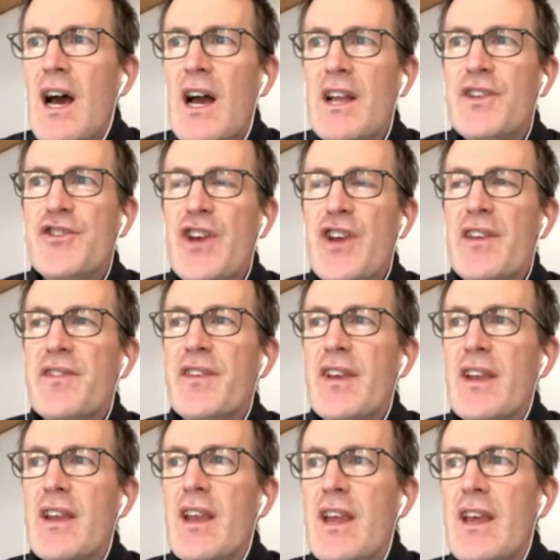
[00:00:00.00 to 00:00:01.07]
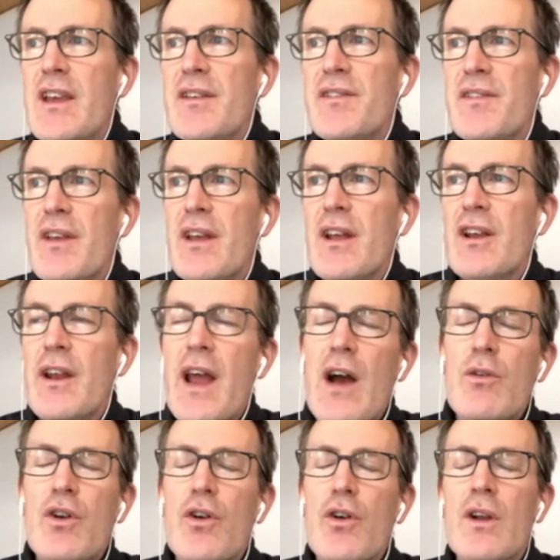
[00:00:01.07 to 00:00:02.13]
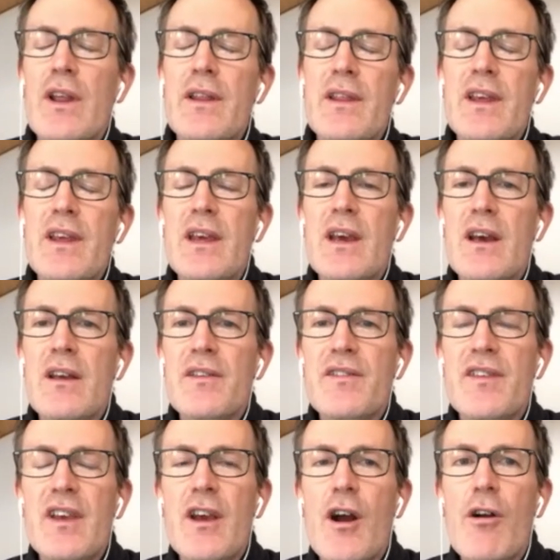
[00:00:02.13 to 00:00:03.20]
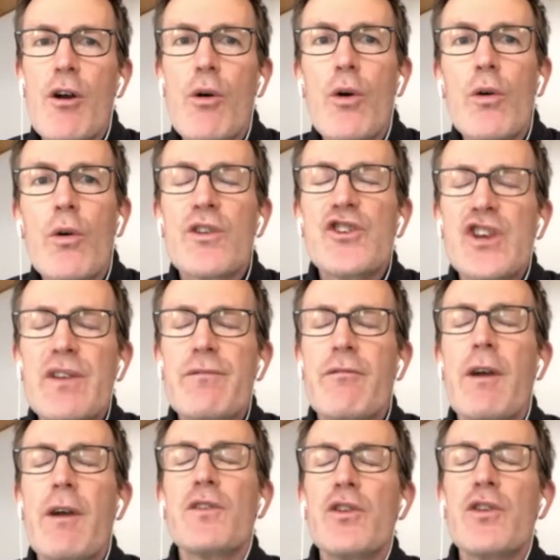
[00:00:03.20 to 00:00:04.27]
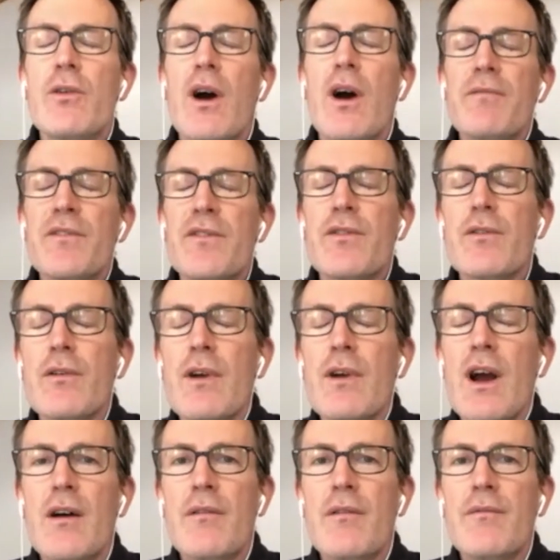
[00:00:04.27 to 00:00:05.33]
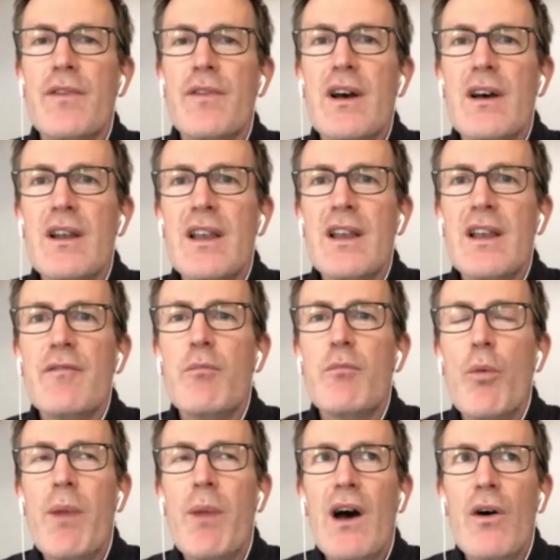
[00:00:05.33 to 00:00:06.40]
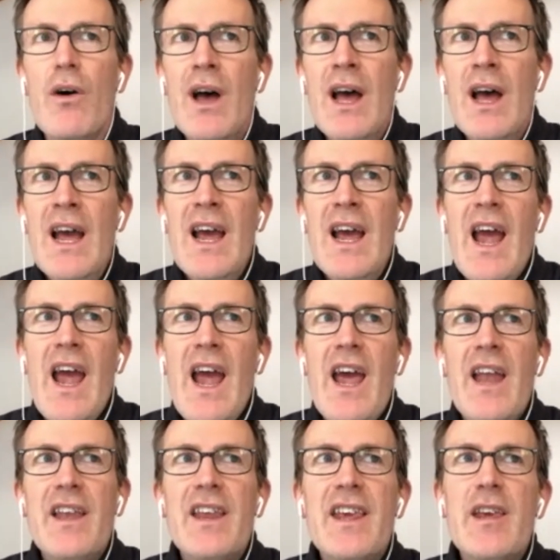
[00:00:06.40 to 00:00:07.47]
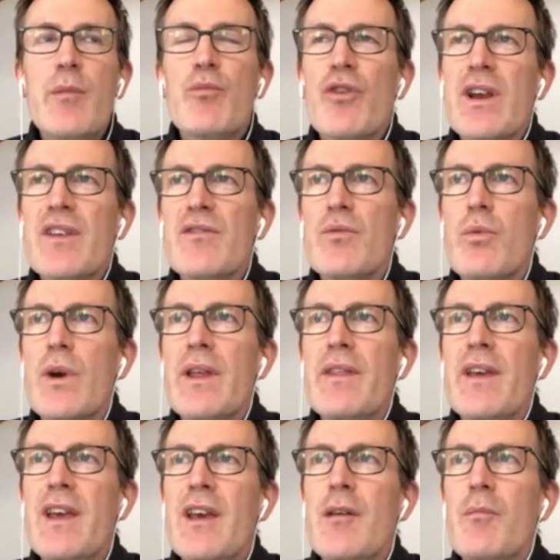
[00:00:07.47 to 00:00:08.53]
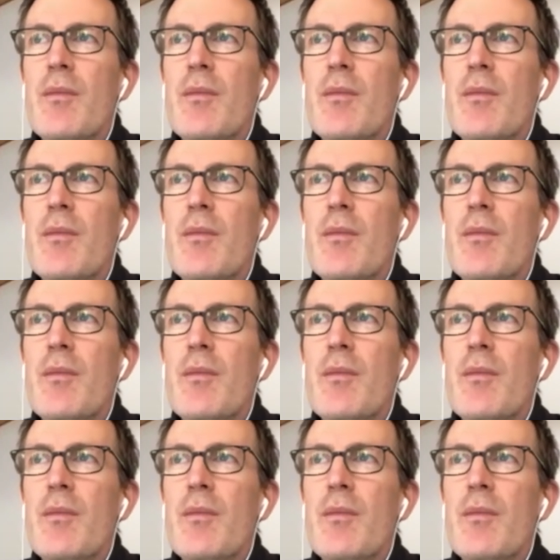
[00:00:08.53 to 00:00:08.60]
Jason is now currently the CRO or Chief Revenue Officer of Leaf Mobile. And he brings with him